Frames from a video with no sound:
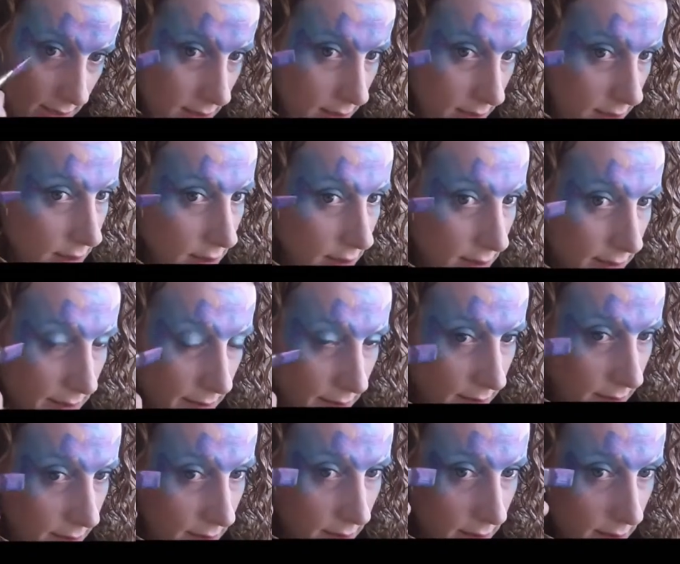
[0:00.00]

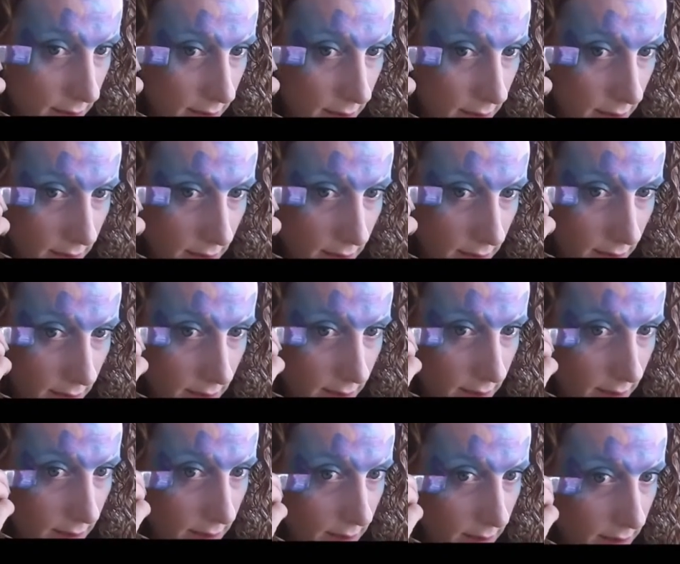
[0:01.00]

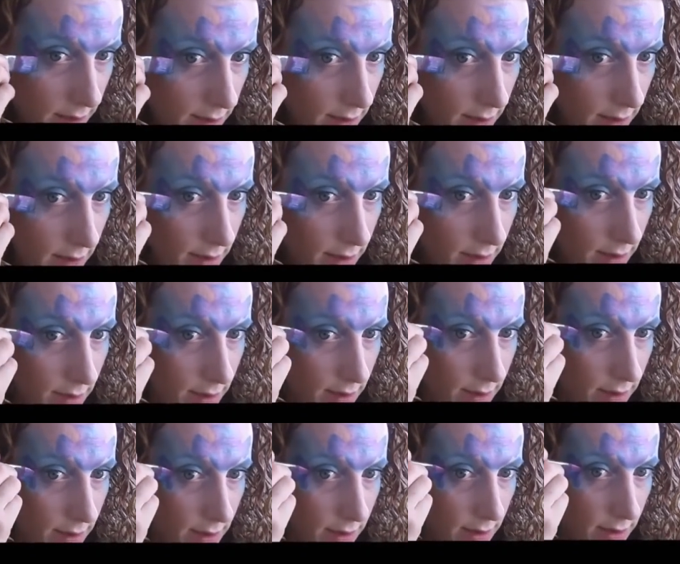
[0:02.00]

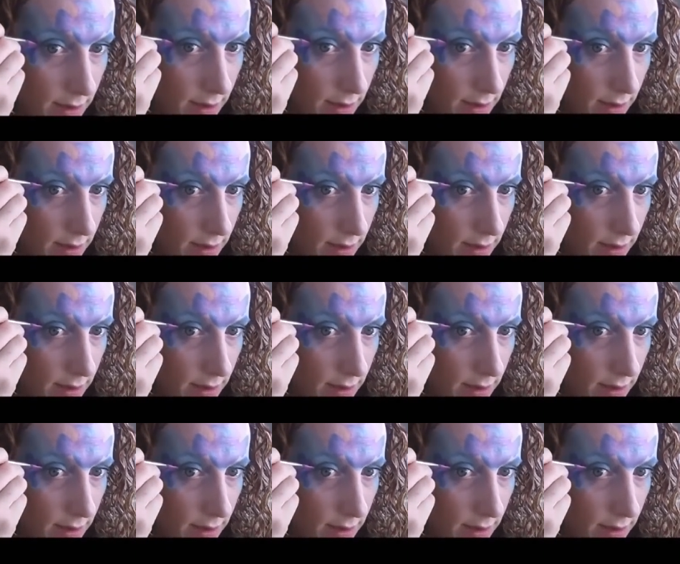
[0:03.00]
[no speech]